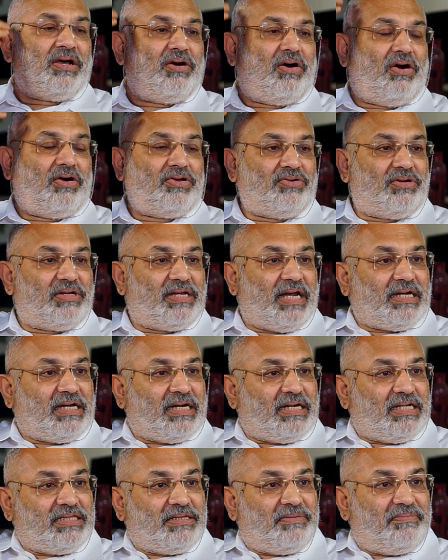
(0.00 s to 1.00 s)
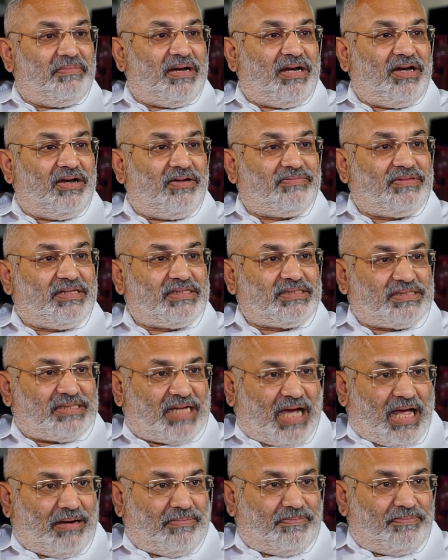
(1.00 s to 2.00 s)
or you will get it in the middle of the
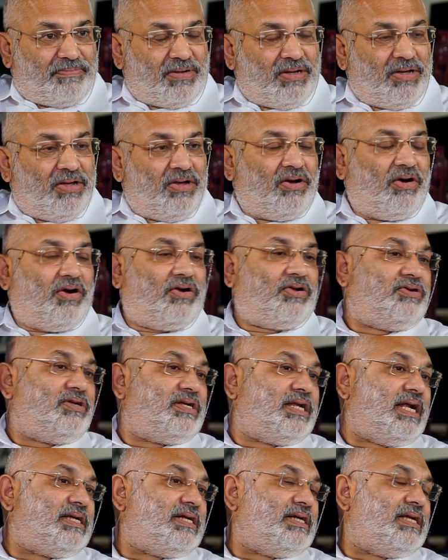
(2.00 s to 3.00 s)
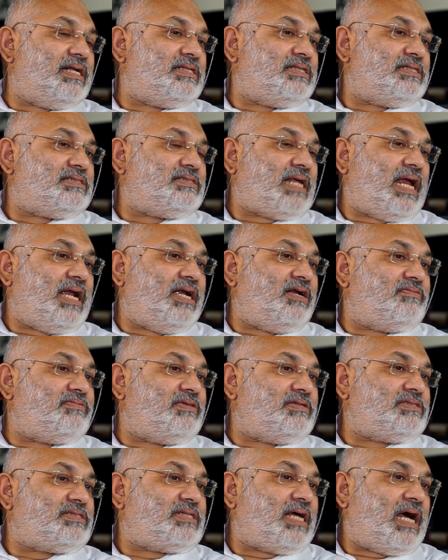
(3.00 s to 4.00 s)
scalp, or you will get it at the side of
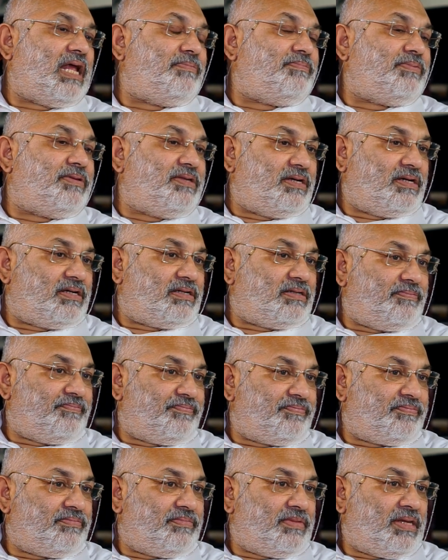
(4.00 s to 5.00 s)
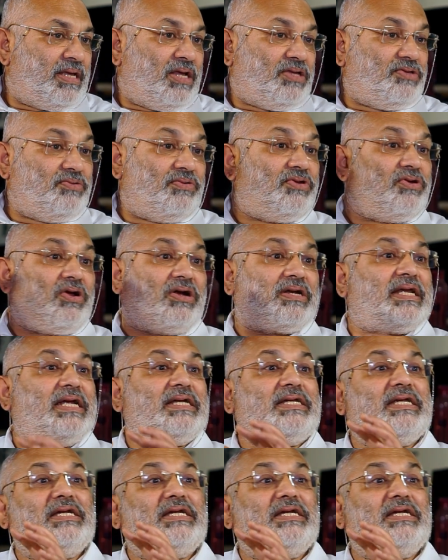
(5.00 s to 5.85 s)
the scalp here. You will not get